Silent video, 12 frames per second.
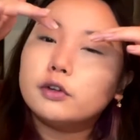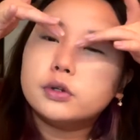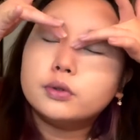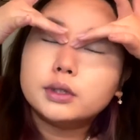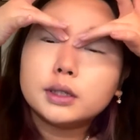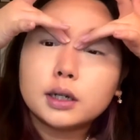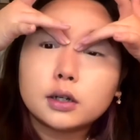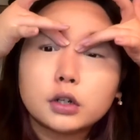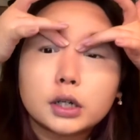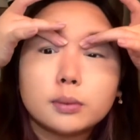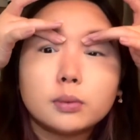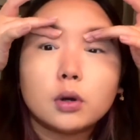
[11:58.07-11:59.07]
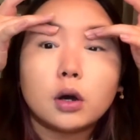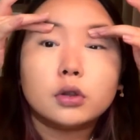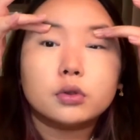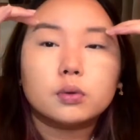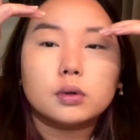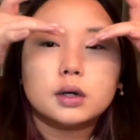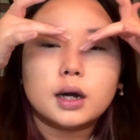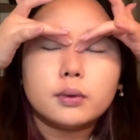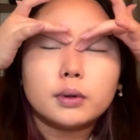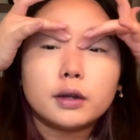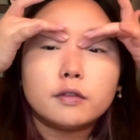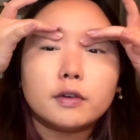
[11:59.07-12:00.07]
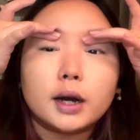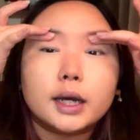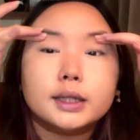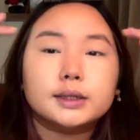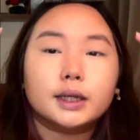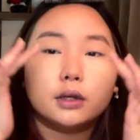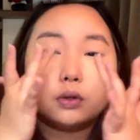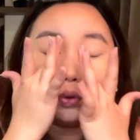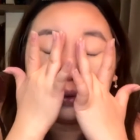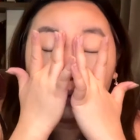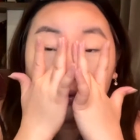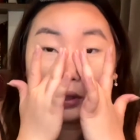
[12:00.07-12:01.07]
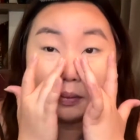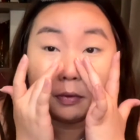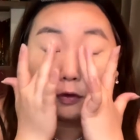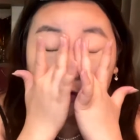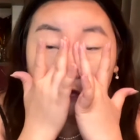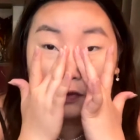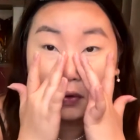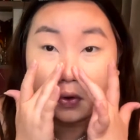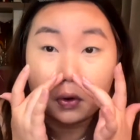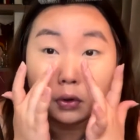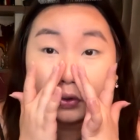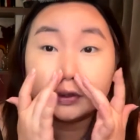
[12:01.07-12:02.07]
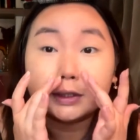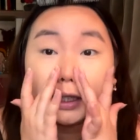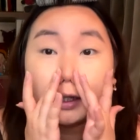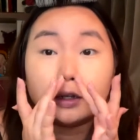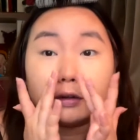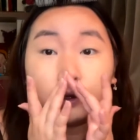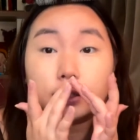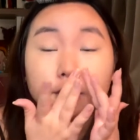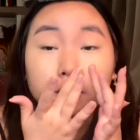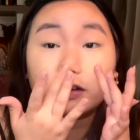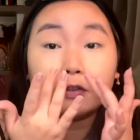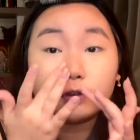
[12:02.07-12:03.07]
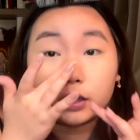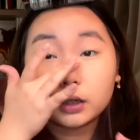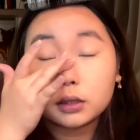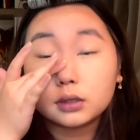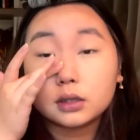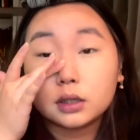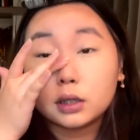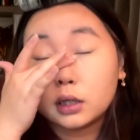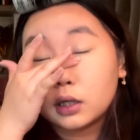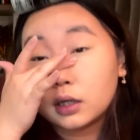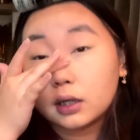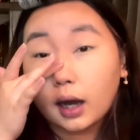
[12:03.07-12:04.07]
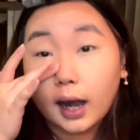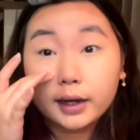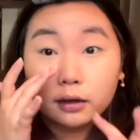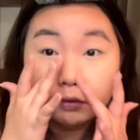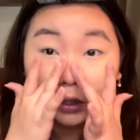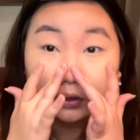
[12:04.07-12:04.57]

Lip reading: you're using a cream contour, I would advise that you do it before you set the rest of your face. I didn't really